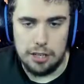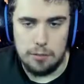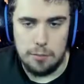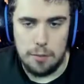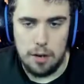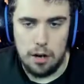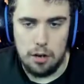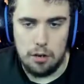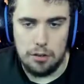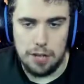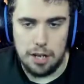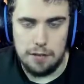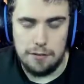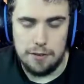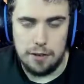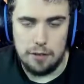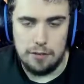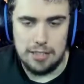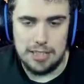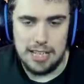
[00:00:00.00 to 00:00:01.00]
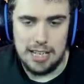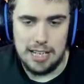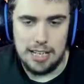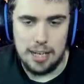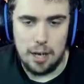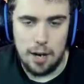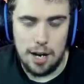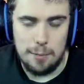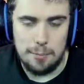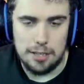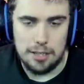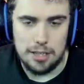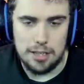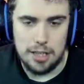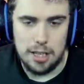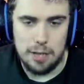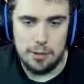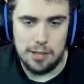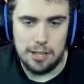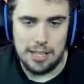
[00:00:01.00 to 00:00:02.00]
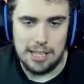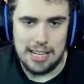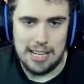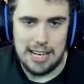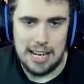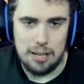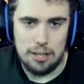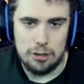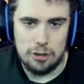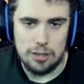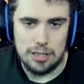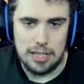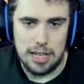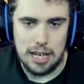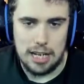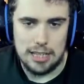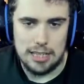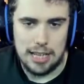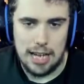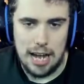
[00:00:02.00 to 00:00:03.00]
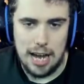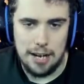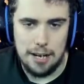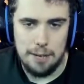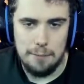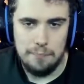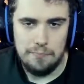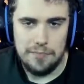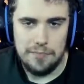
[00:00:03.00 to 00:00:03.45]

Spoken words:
Grimaldo, Florentino. I am concerned we're going to get counter-attacked again.